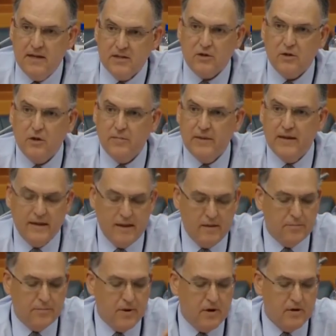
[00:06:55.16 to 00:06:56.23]
Eskom then
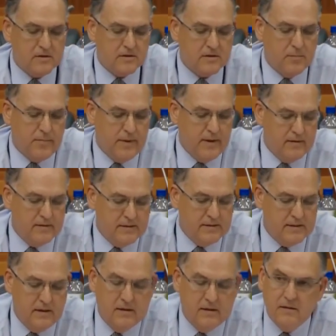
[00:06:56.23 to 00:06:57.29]
imposes a
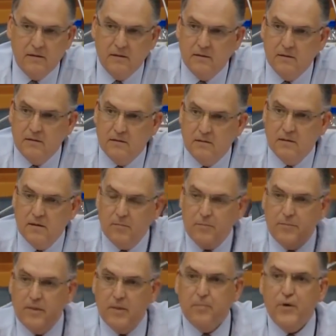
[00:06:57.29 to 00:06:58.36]
penalty.
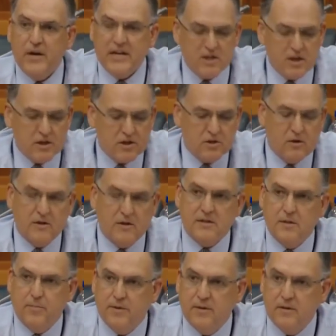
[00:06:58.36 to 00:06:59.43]
The pressure
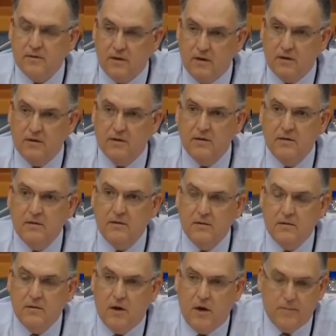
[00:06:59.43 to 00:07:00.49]
starts to build on
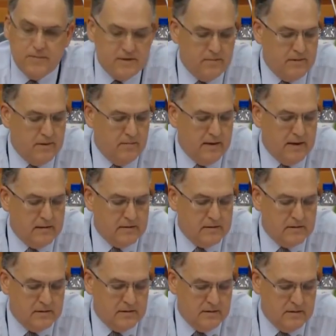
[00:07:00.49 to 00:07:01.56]
Optimum
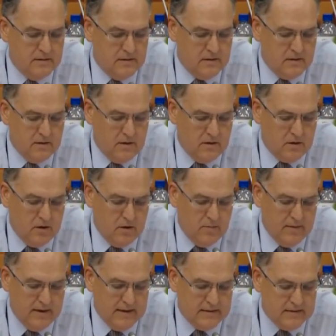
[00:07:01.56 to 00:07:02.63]
Miles, coal
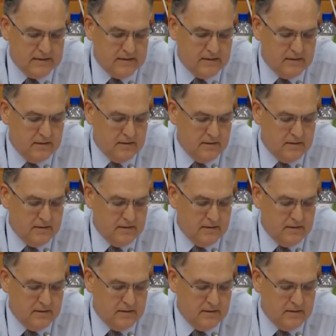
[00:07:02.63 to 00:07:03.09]
mines.